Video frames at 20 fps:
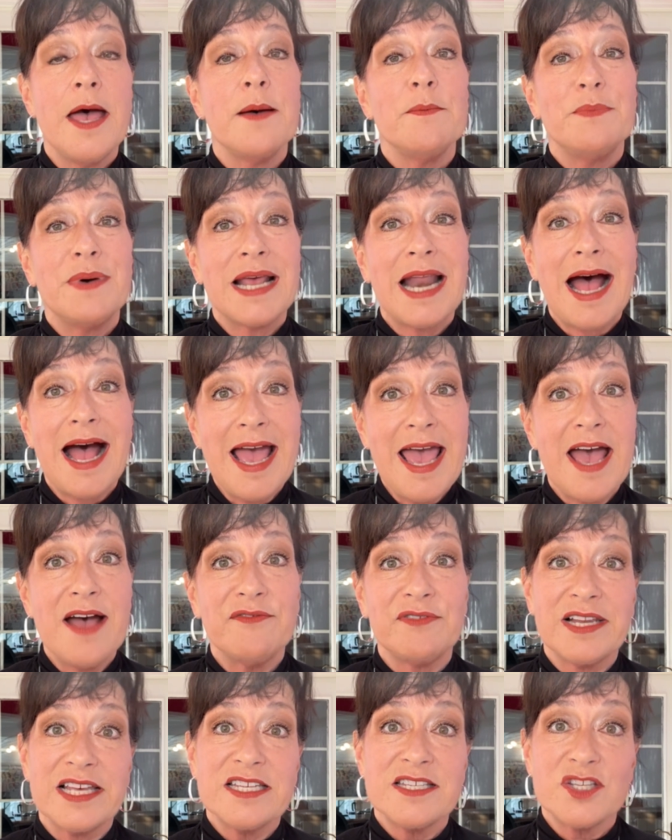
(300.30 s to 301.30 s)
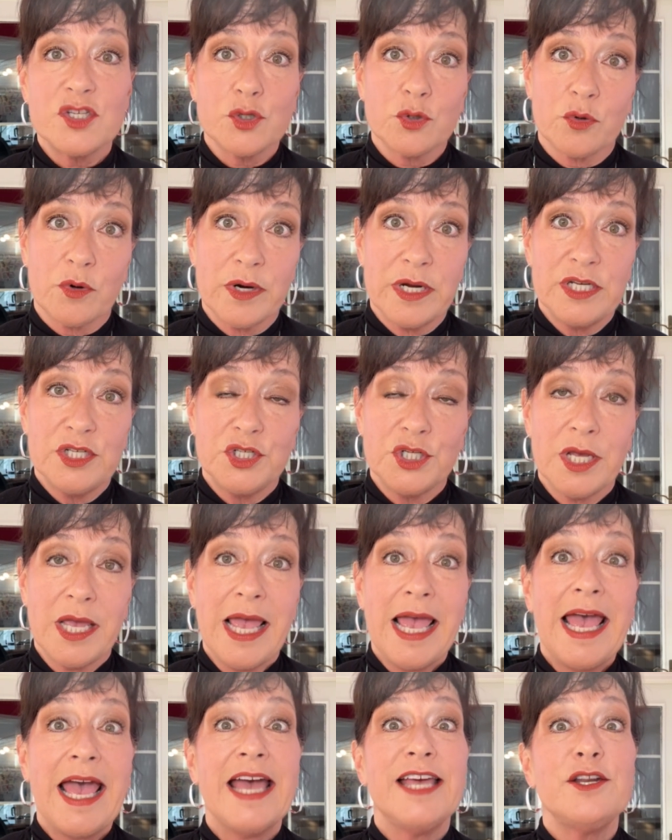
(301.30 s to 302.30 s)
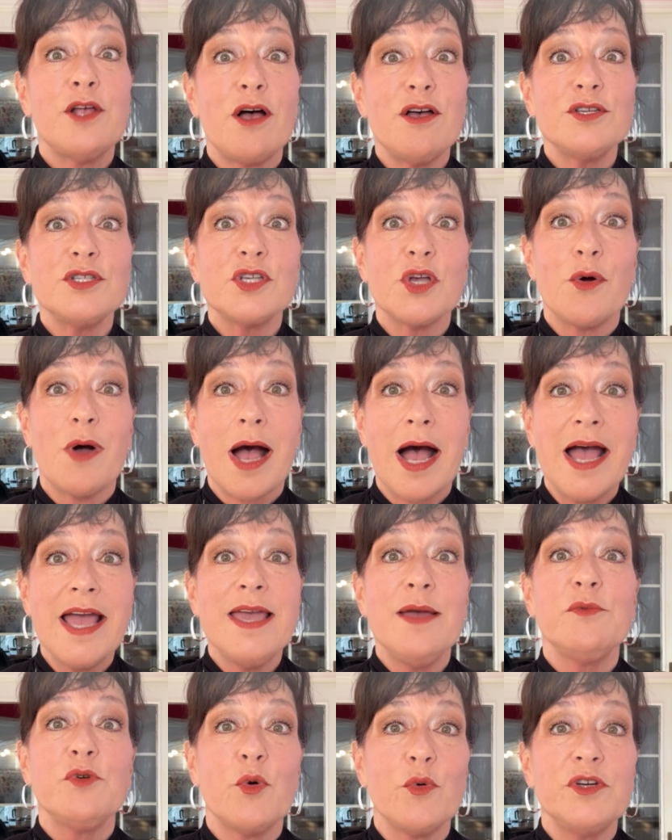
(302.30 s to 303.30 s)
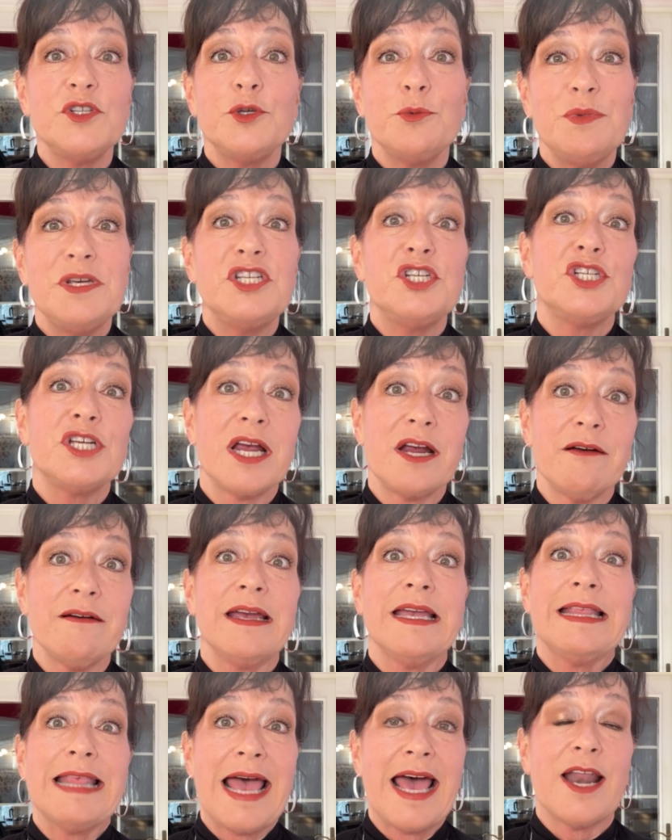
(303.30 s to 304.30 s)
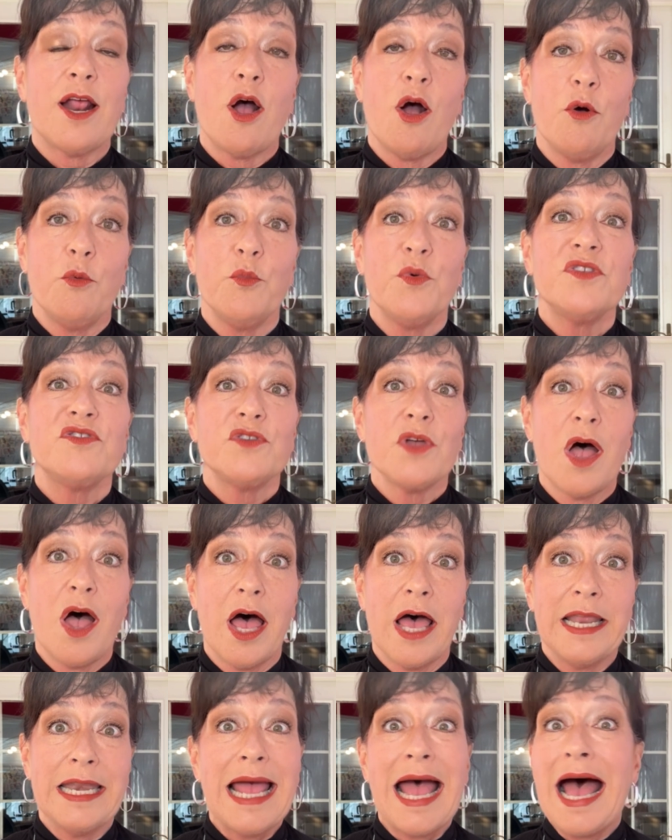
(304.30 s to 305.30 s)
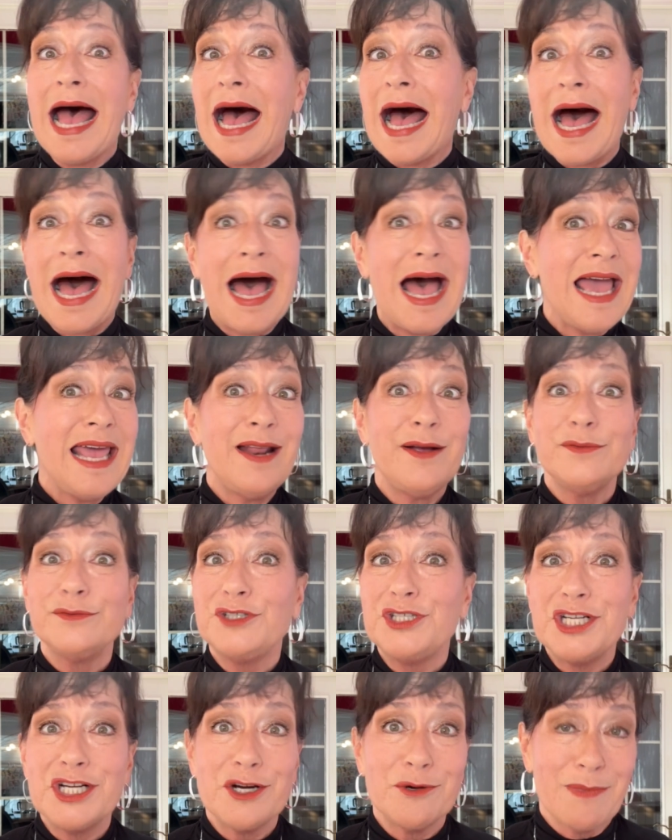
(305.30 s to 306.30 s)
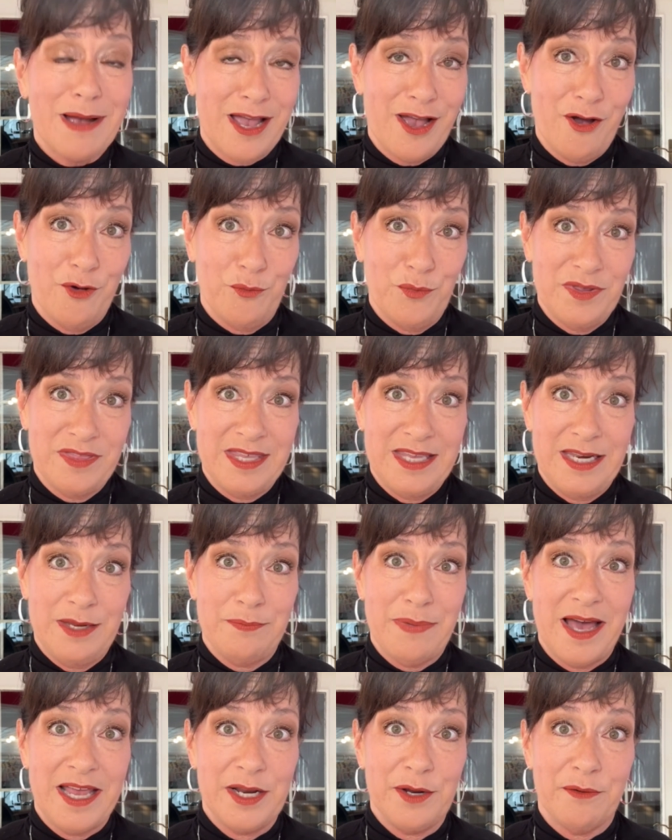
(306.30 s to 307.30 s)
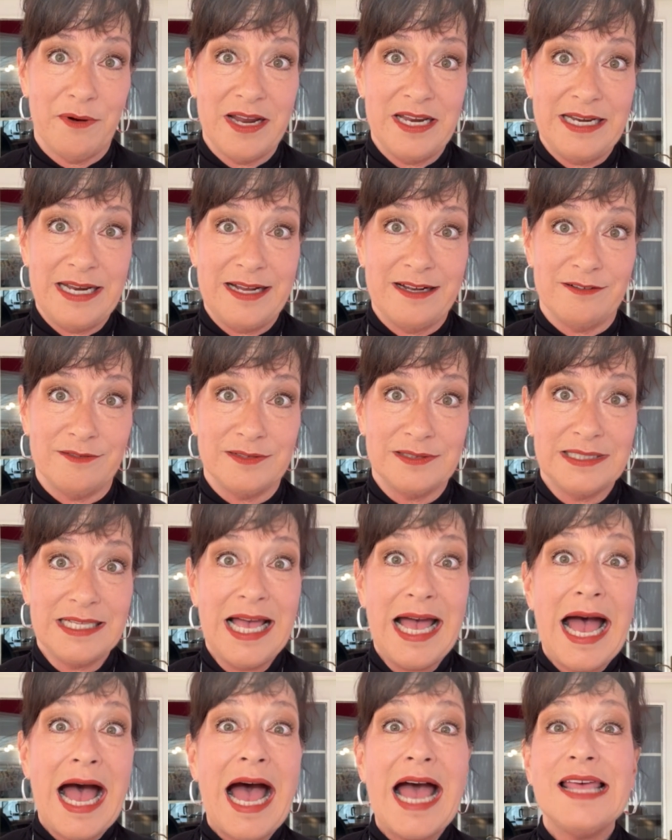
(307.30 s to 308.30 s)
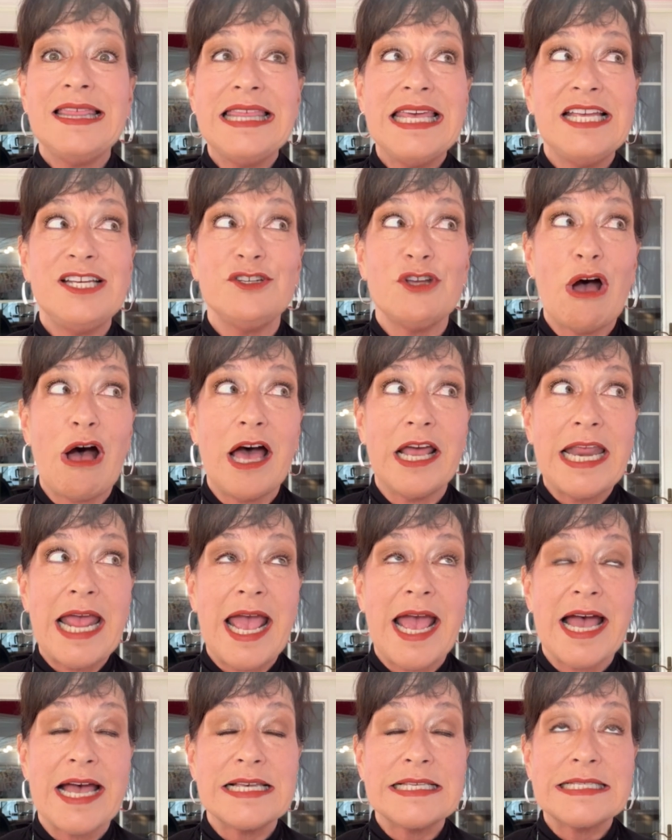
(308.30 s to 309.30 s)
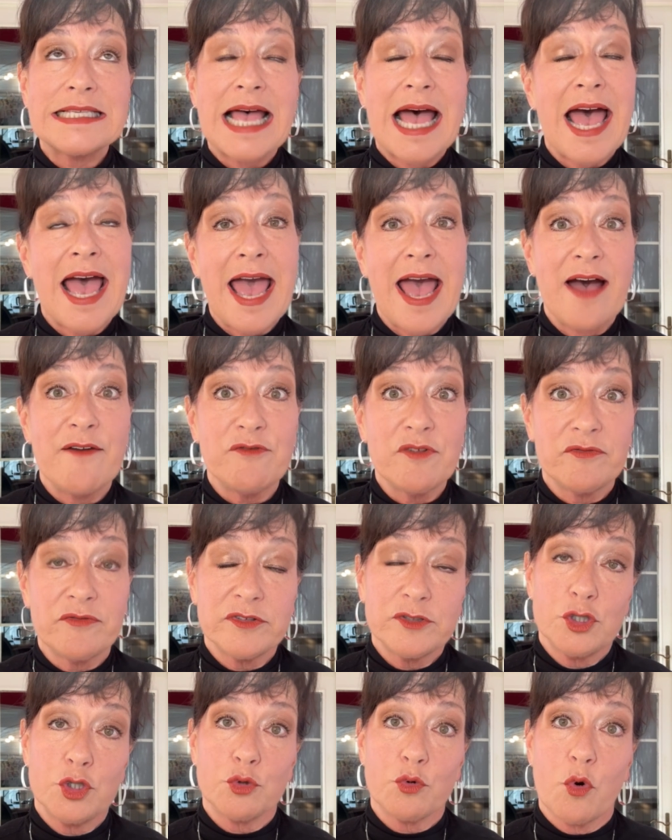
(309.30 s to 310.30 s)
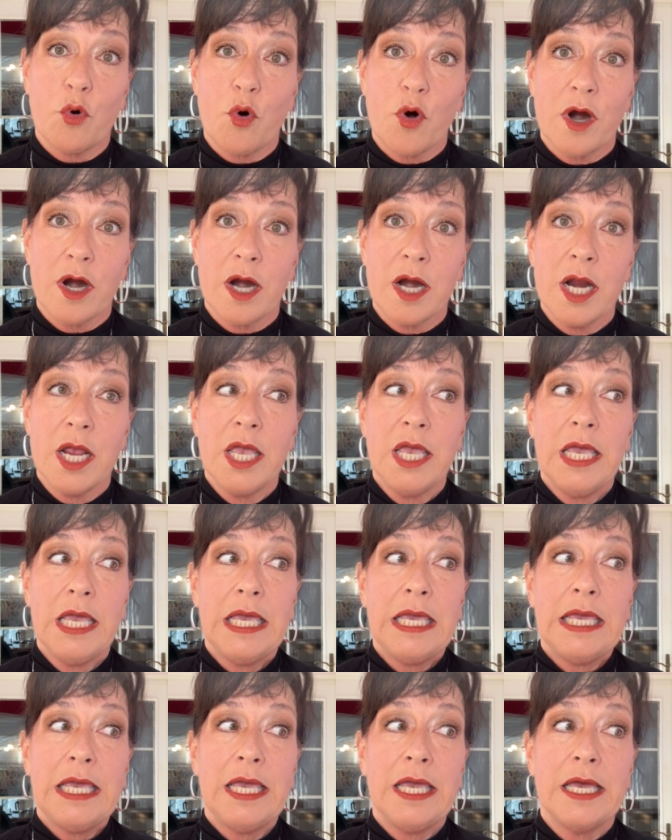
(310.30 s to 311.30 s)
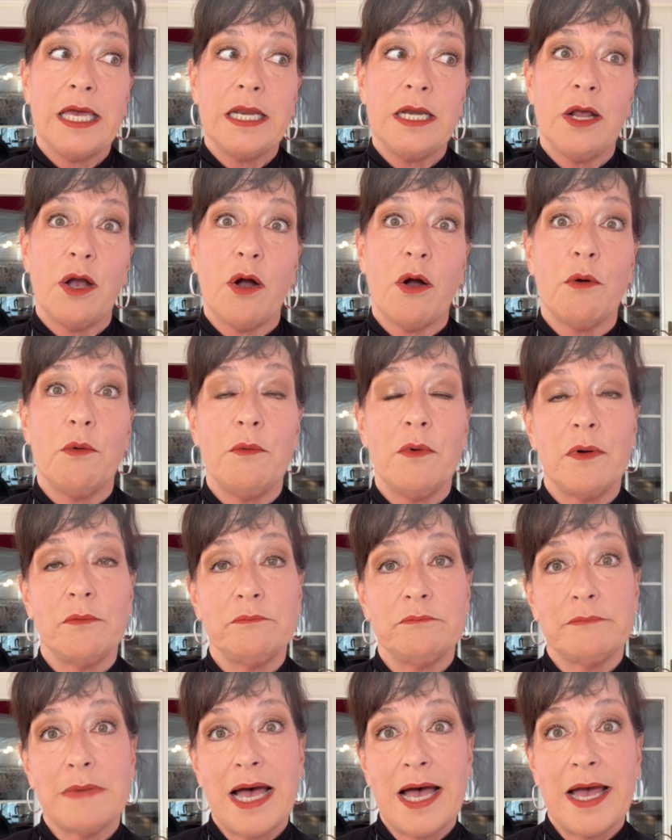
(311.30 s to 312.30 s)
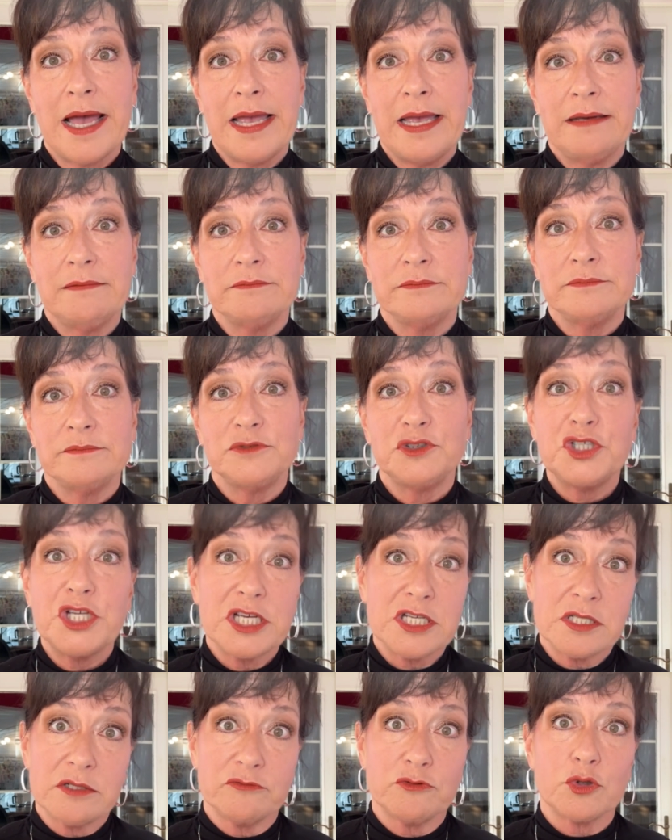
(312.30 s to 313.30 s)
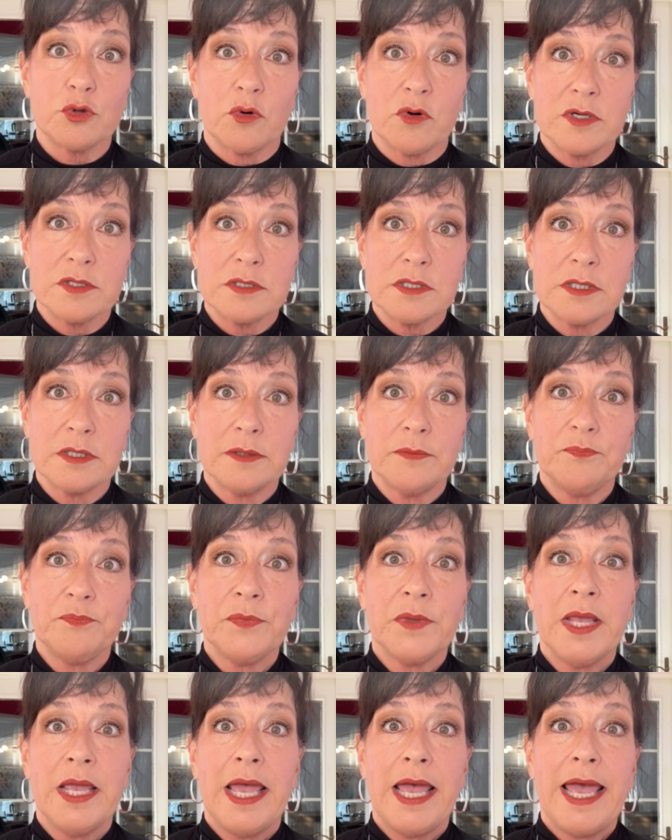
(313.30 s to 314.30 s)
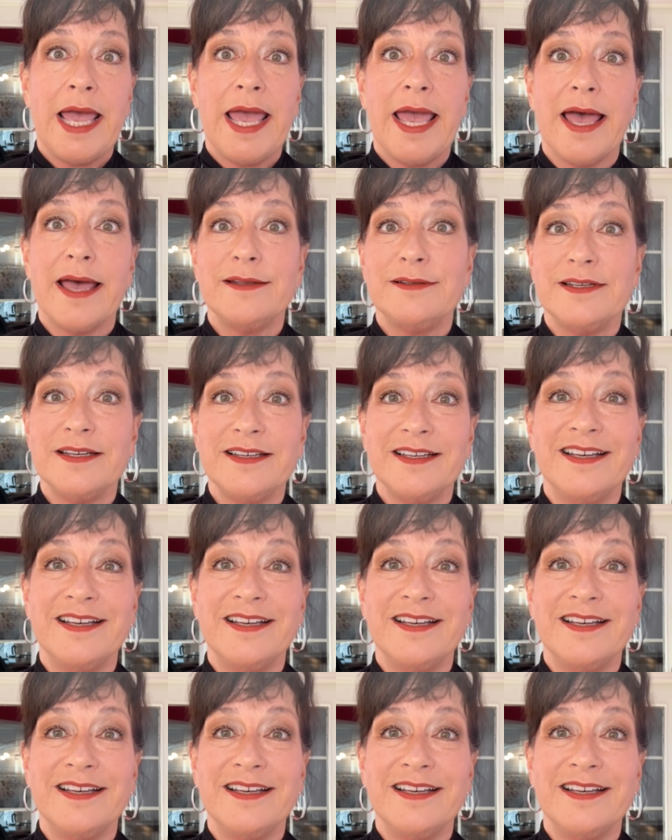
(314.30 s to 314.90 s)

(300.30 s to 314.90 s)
but I have less storage. And also, I am going to be sharing that home with Dawn. I don't share my home with anybody right now. I think Dawn has a half of a drawer in my chest of drawers. And